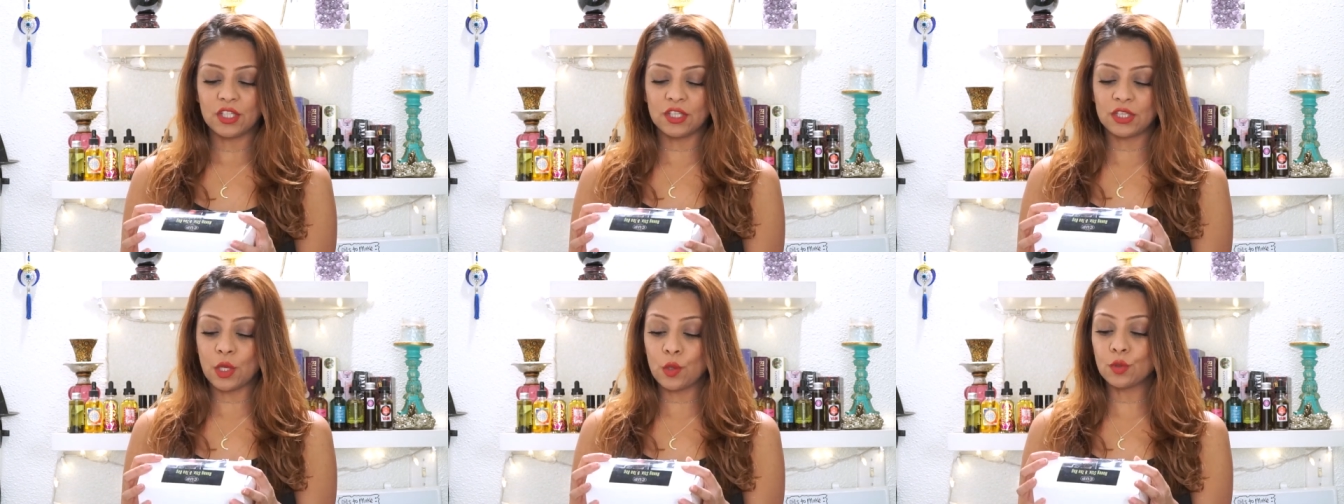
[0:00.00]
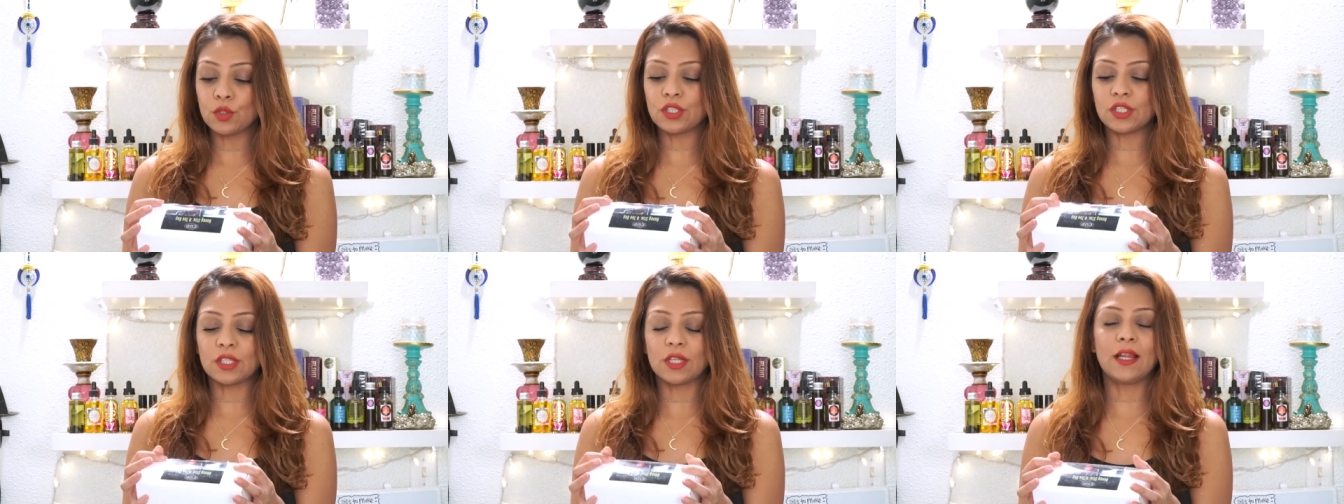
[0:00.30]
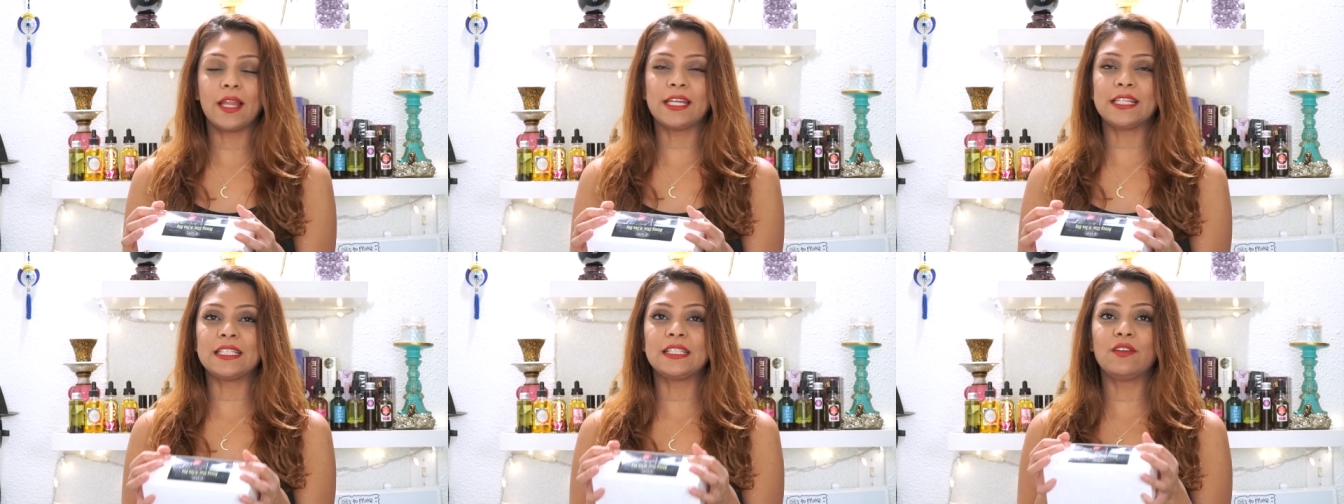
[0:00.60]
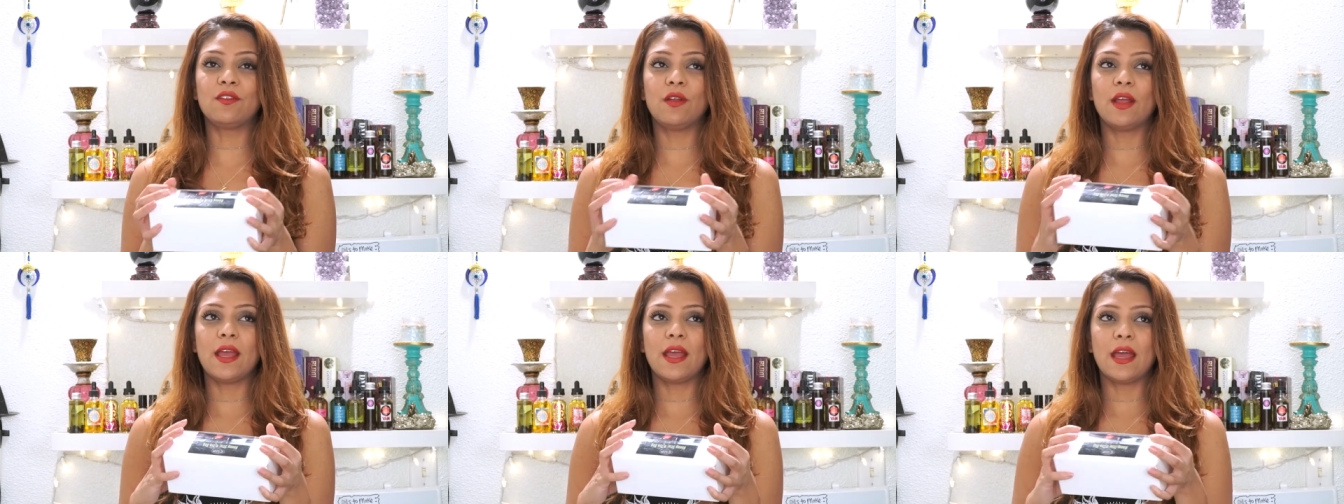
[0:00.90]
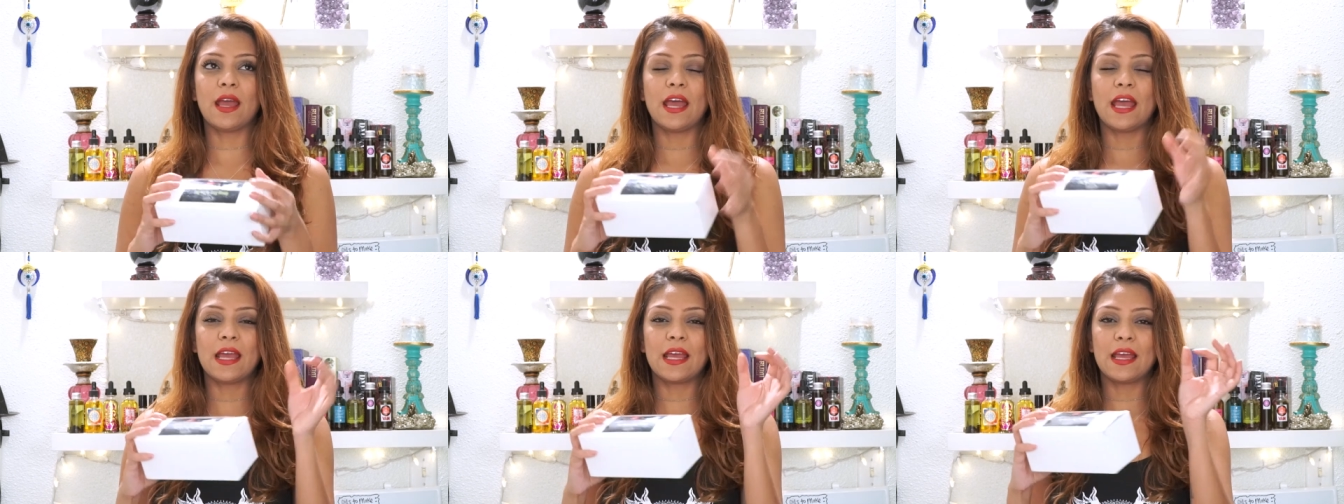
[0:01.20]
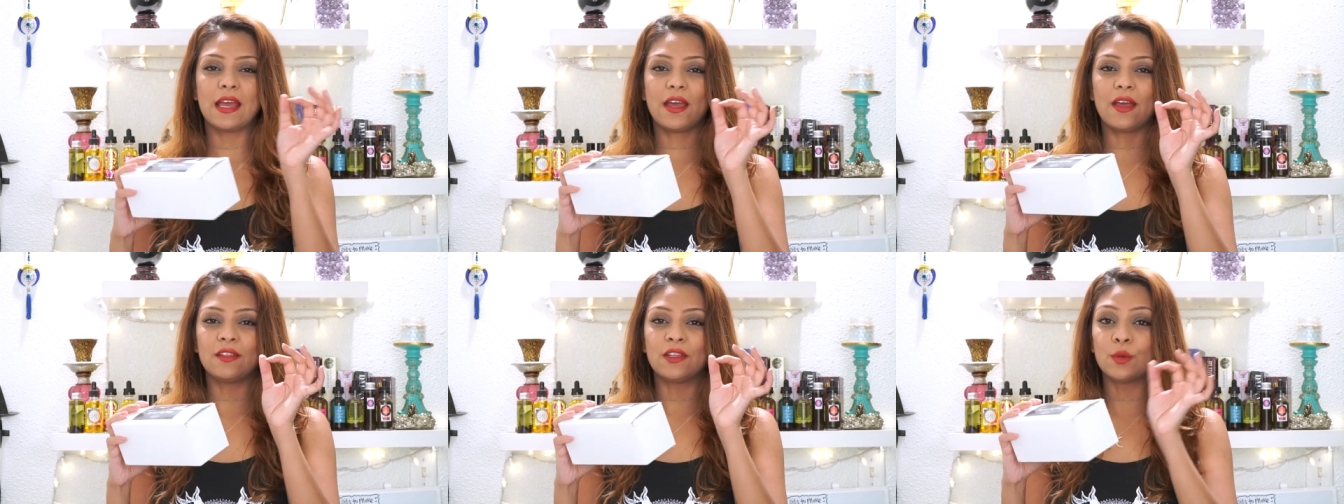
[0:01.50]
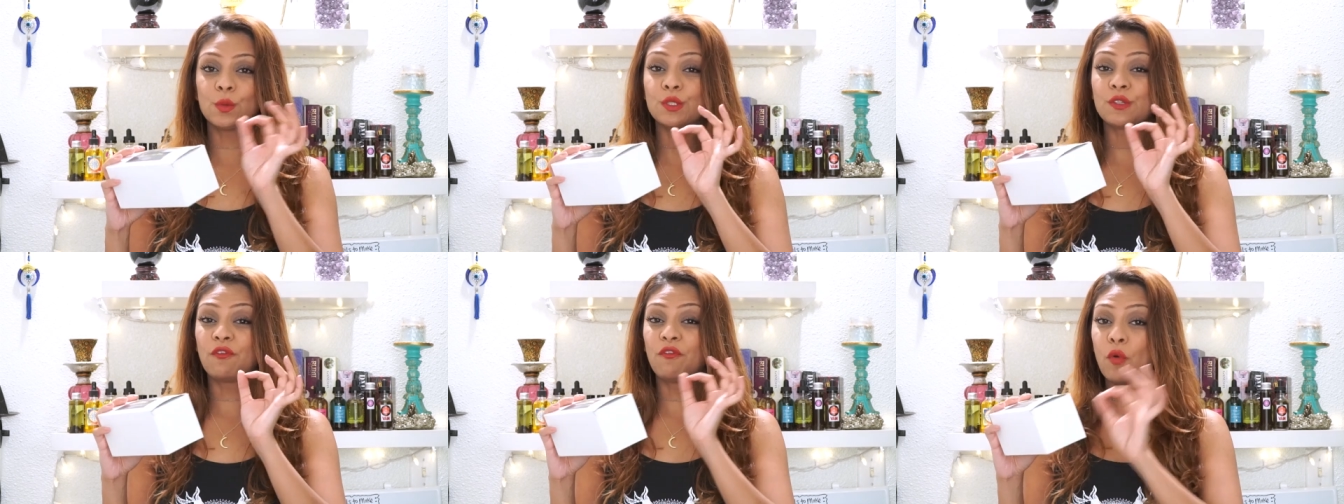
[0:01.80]
There
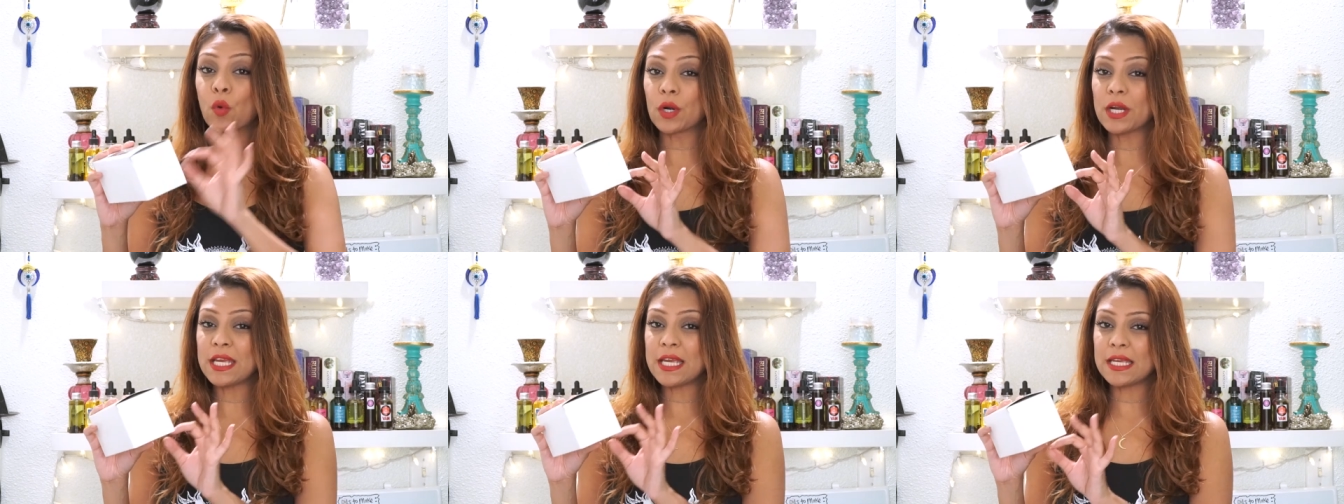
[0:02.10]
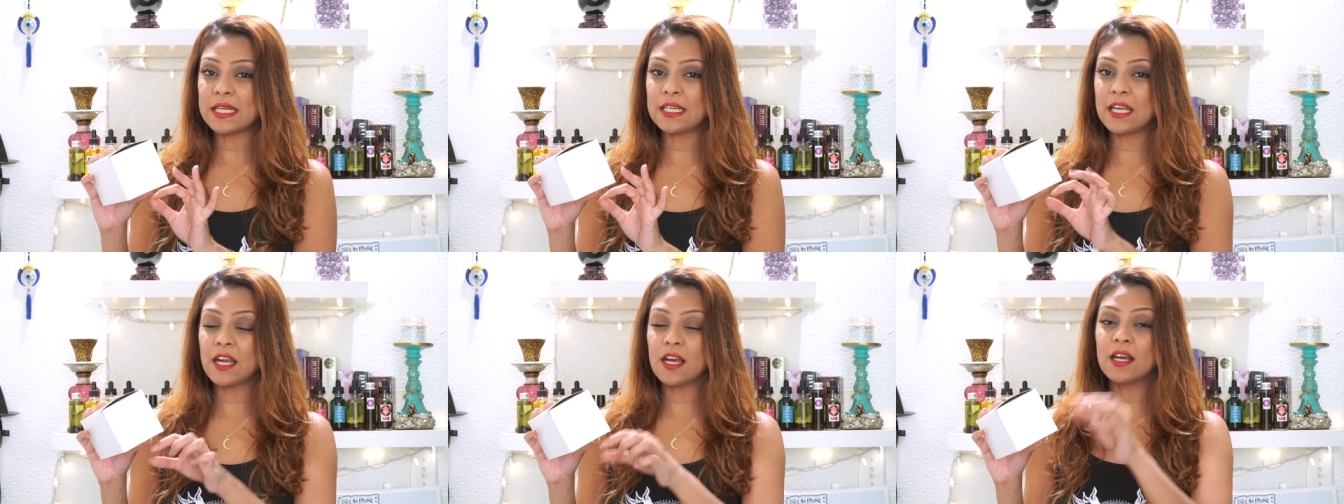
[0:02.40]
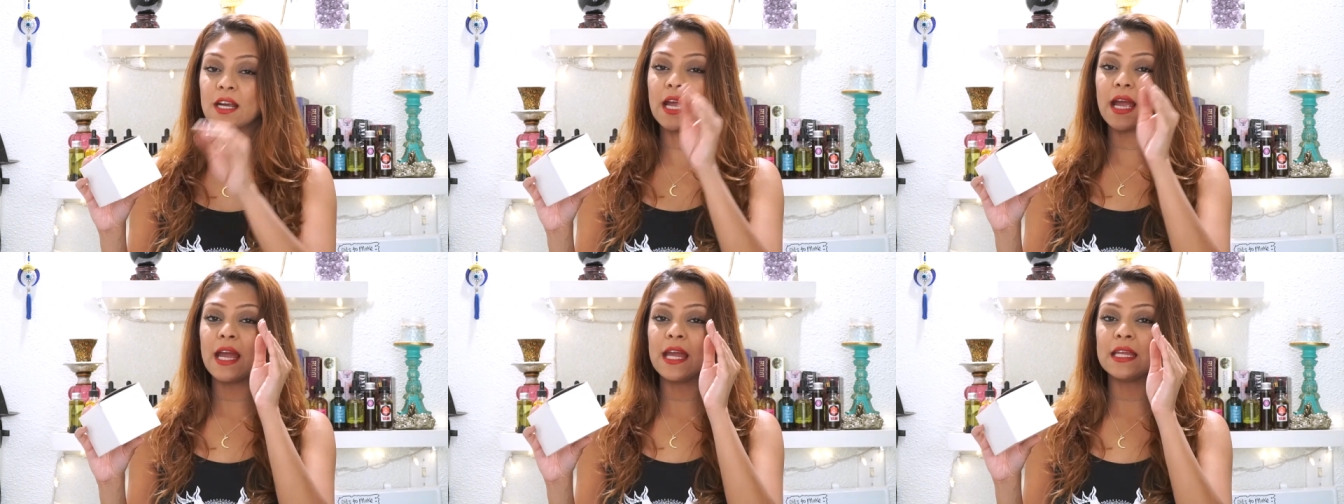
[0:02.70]
was 40 in here,